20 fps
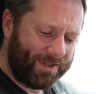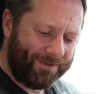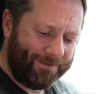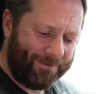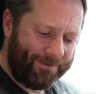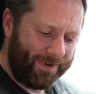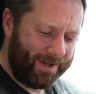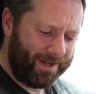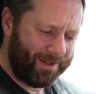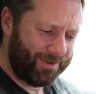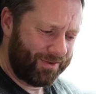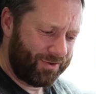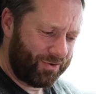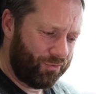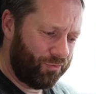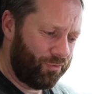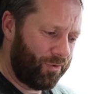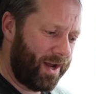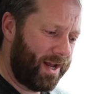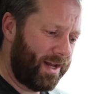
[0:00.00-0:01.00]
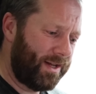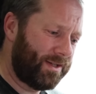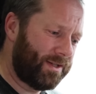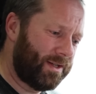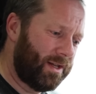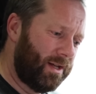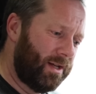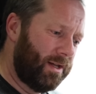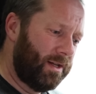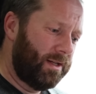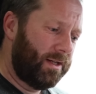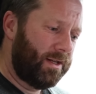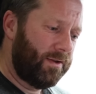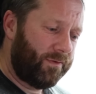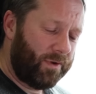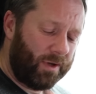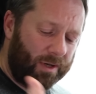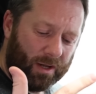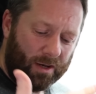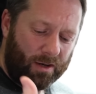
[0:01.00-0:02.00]
and feels great. You've
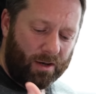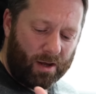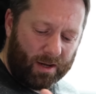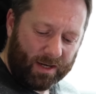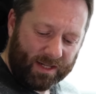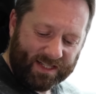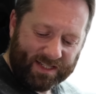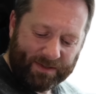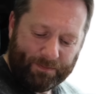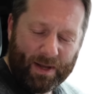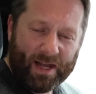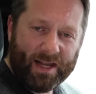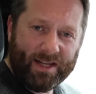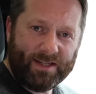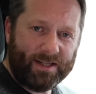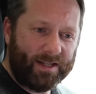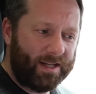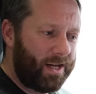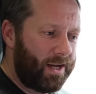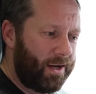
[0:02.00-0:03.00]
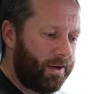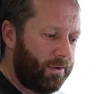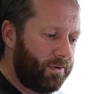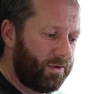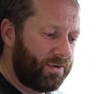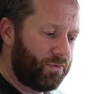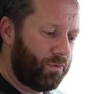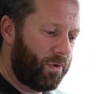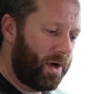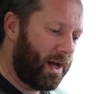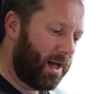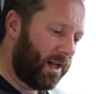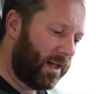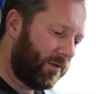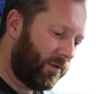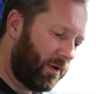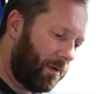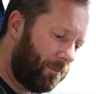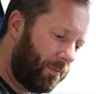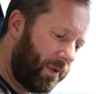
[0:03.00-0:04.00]
got a lot of space in here as well.
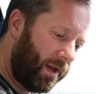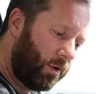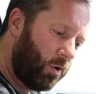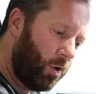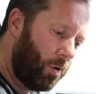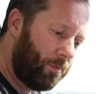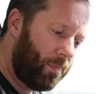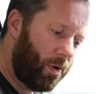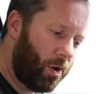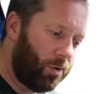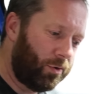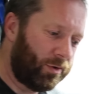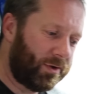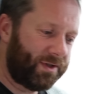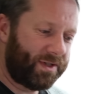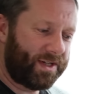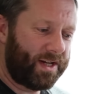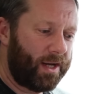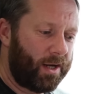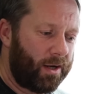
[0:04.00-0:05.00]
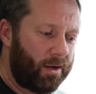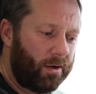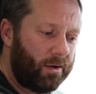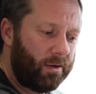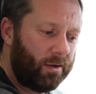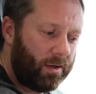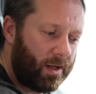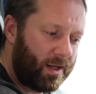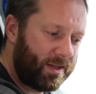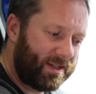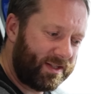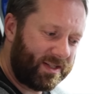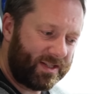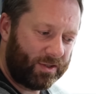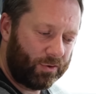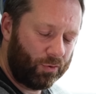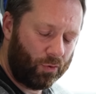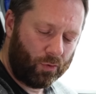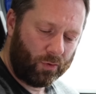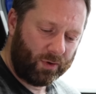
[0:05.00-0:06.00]
You've got big cup holders here, lots of
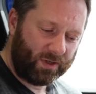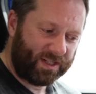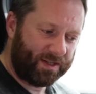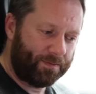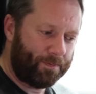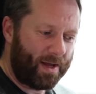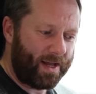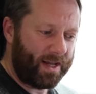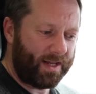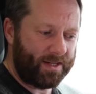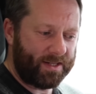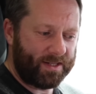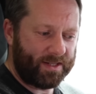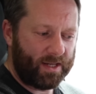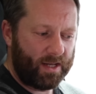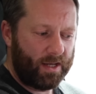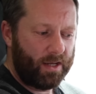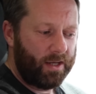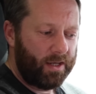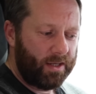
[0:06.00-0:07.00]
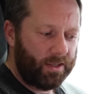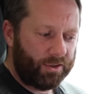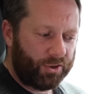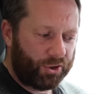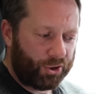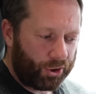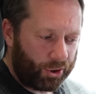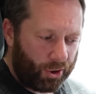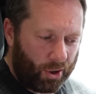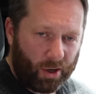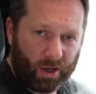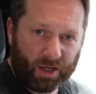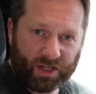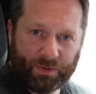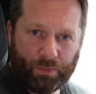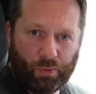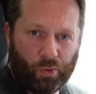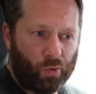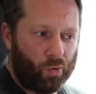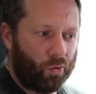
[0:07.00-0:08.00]
storage space,
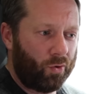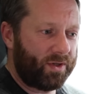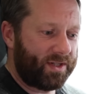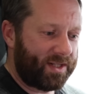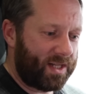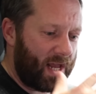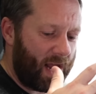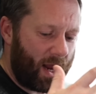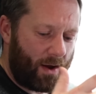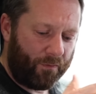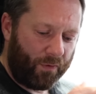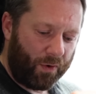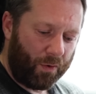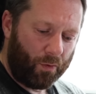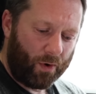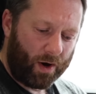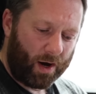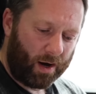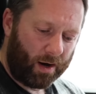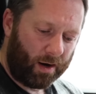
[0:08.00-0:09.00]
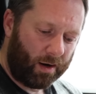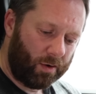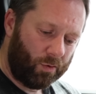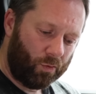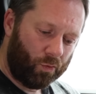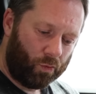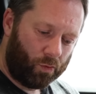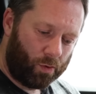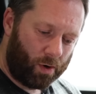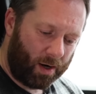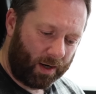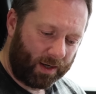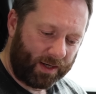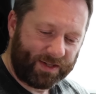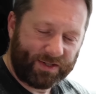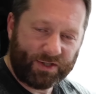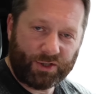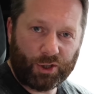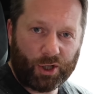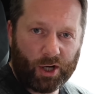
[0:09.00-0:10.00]
charge ports everywhere,
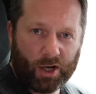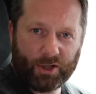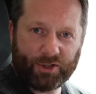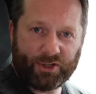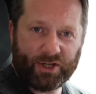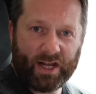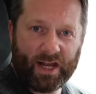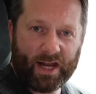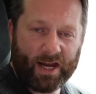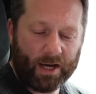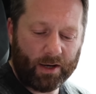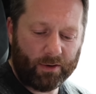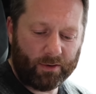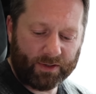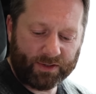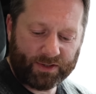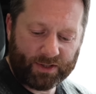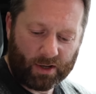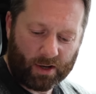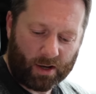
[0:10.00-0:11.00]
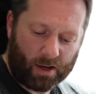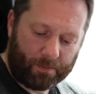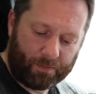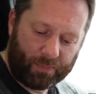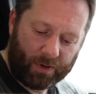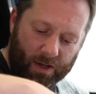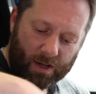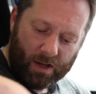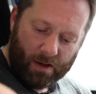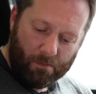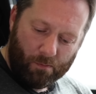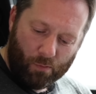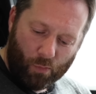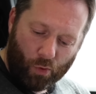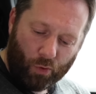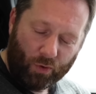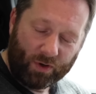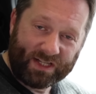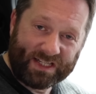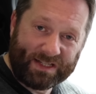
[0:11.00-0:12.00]
wireless charging here on top,
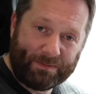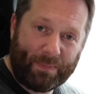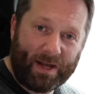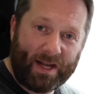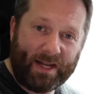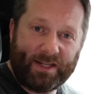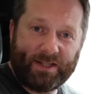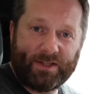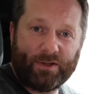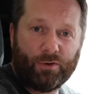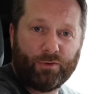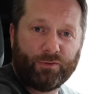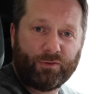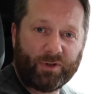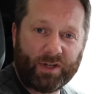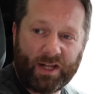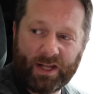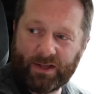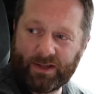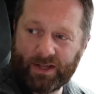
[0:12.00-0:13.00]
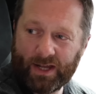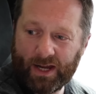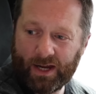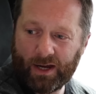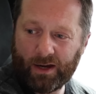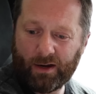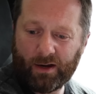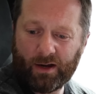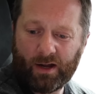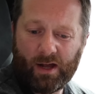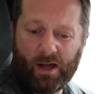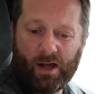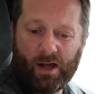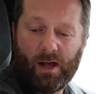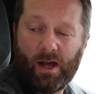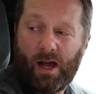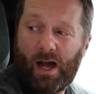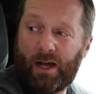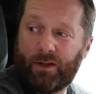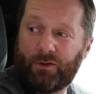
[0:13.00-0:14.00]
more space underneath here.
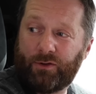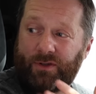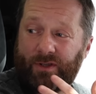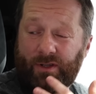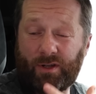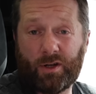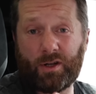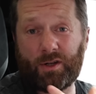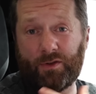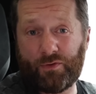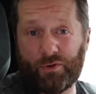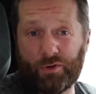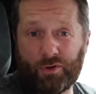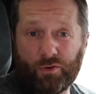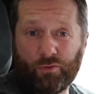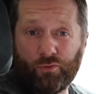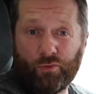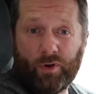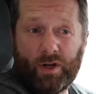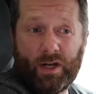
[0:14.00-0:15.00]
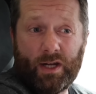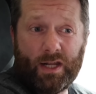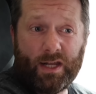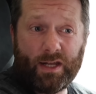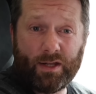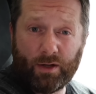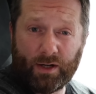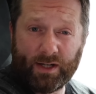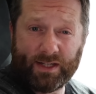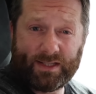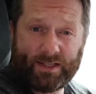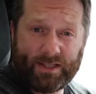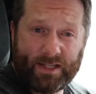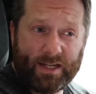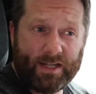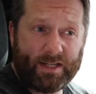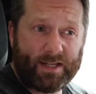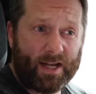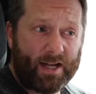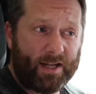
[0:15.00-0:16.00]
And there's a lot of other really nice
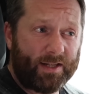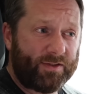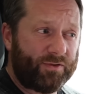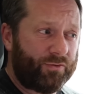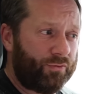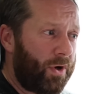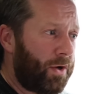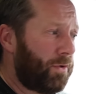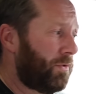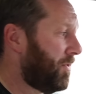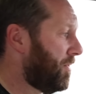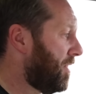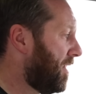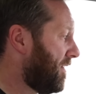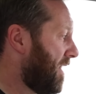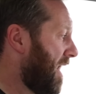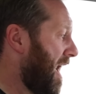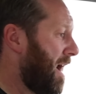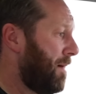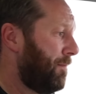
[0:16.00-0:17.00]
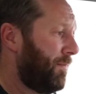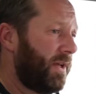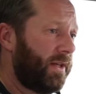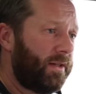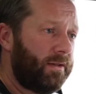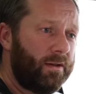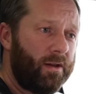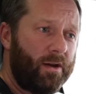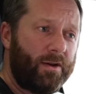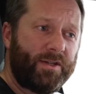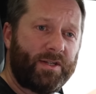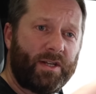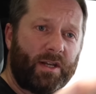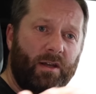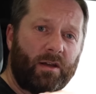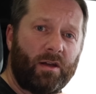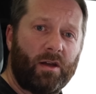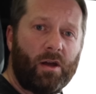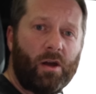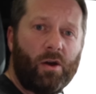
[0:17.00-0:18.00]
details throughout. You have ambient
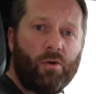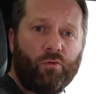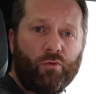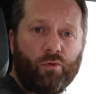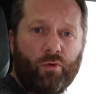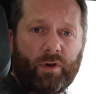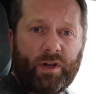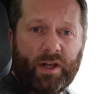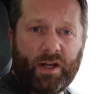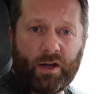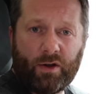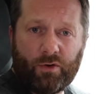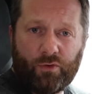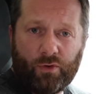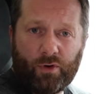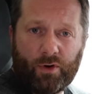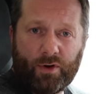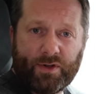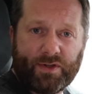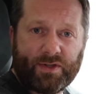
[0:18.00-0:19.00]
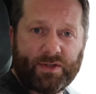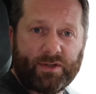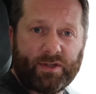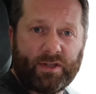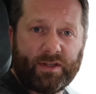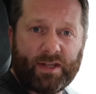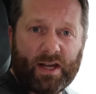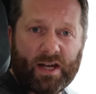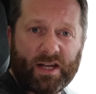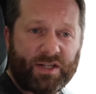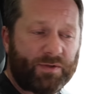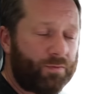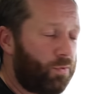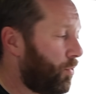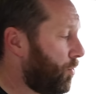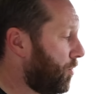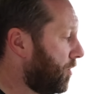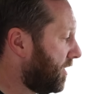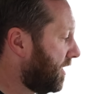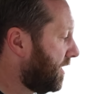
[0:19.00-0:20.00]
lighting running across the
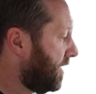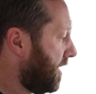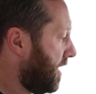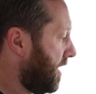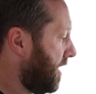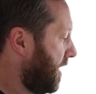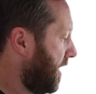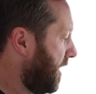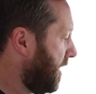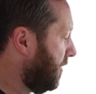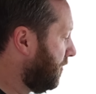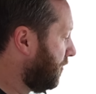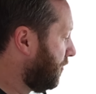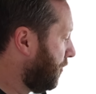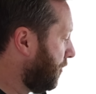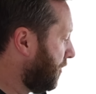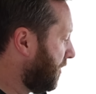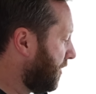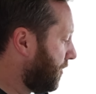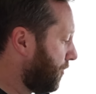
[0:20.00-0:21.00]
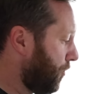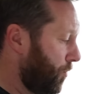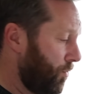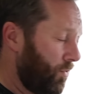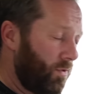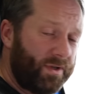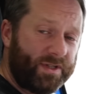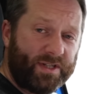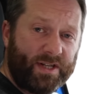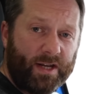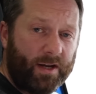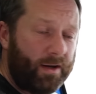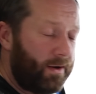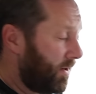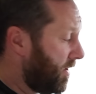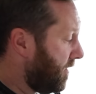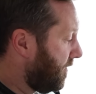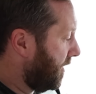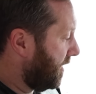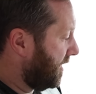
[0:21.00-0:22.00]
dashboard and in through the doors here.
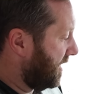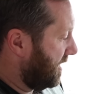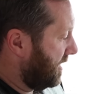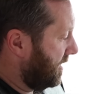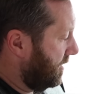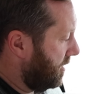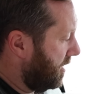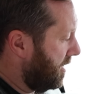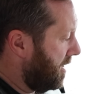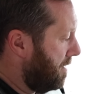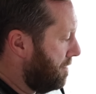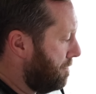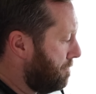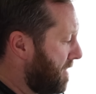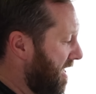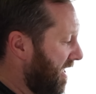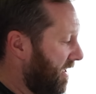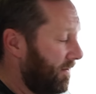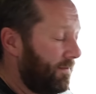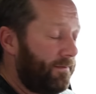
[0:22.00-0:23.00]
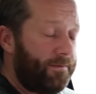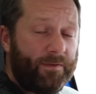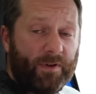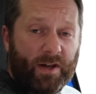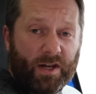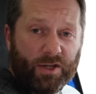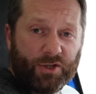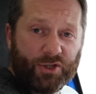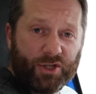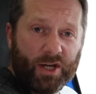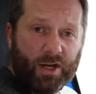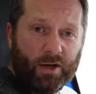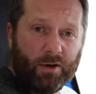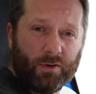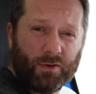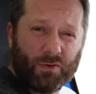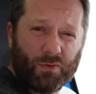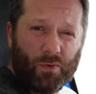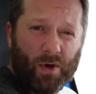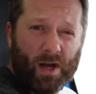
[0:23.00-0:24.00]
You've got this kind of metal finish here
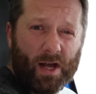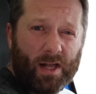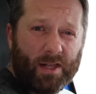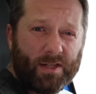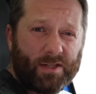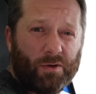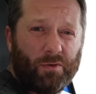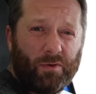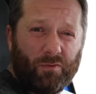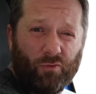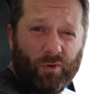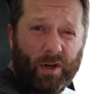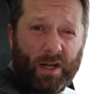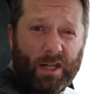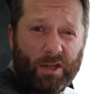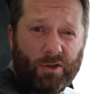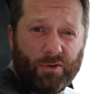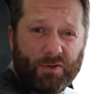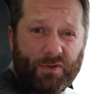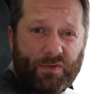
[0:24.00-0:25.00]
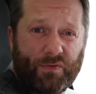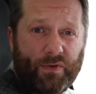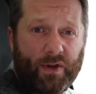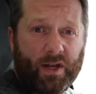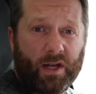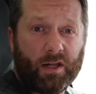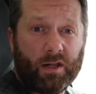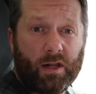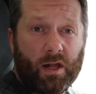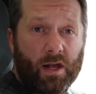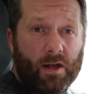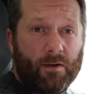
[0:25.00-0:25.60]
as well. So it really does feel